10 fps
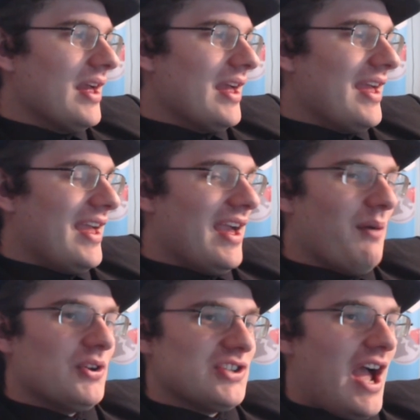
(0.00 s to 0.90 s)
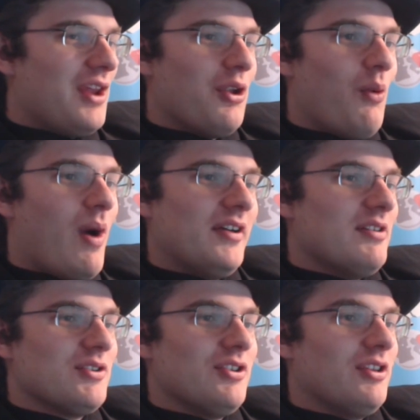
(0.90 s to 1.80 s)
Yeah, which I don't know why
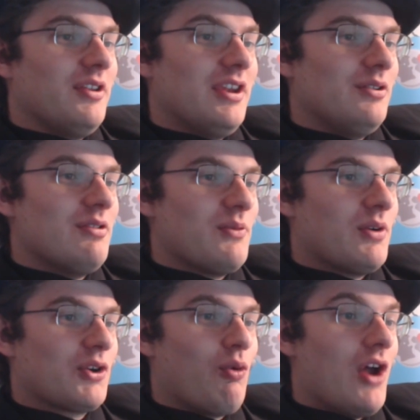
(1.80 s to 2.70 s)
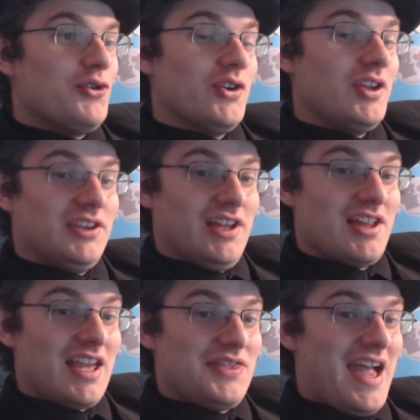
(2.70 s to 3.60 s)
they don't use the word quadrillion, because
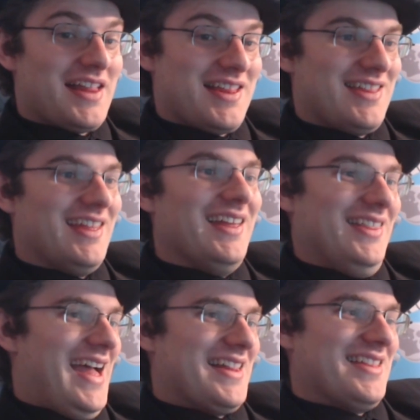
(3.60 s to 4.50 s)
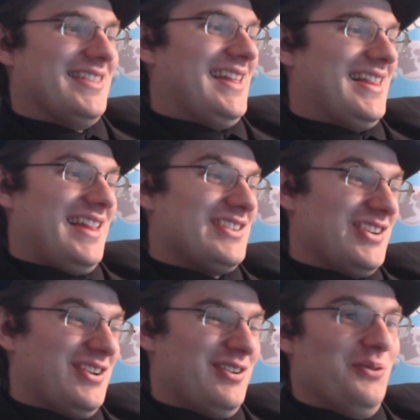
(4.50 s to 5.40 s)
like that's such a
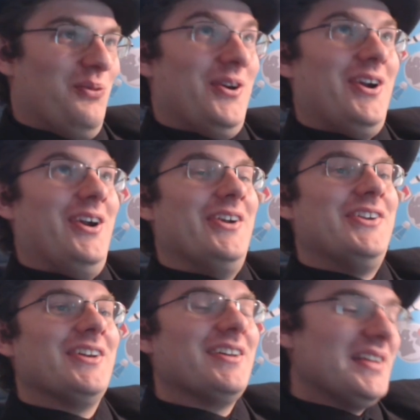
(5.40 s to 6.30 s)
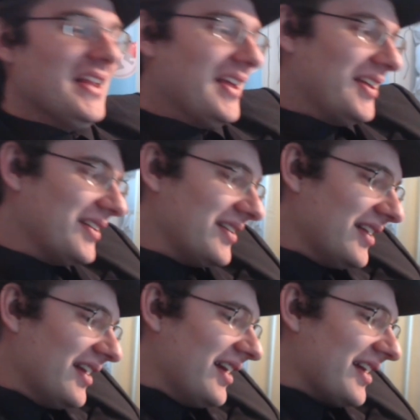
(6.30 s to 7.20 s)
good word.
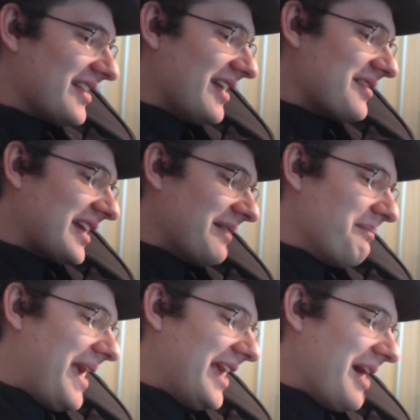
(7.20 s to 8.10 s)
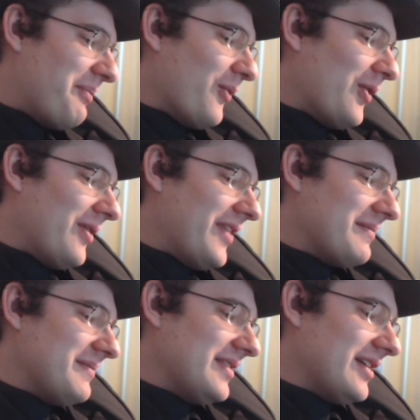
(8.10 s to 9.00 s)
It sounds like a made-up word that
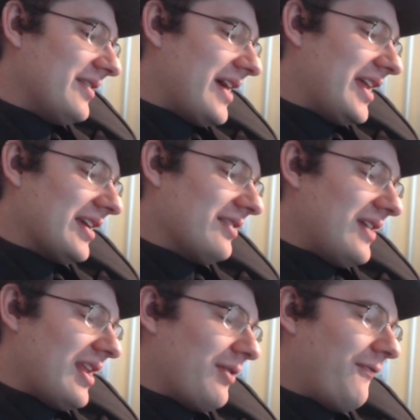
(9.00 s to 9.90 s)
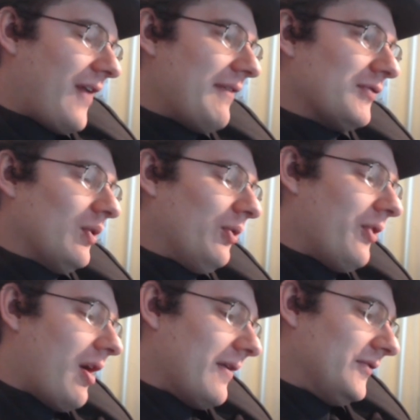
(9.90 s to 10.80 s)
a 5-year-old
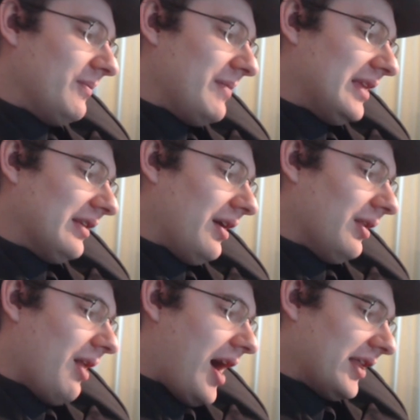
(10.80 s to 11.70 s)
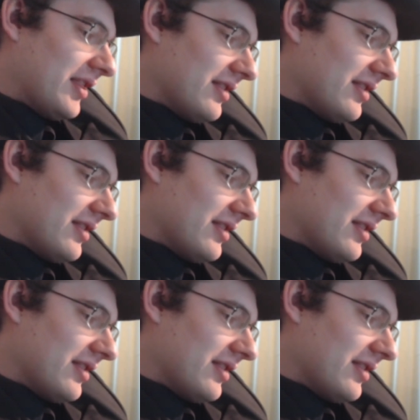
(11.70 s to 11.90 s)
thought of to mean lots.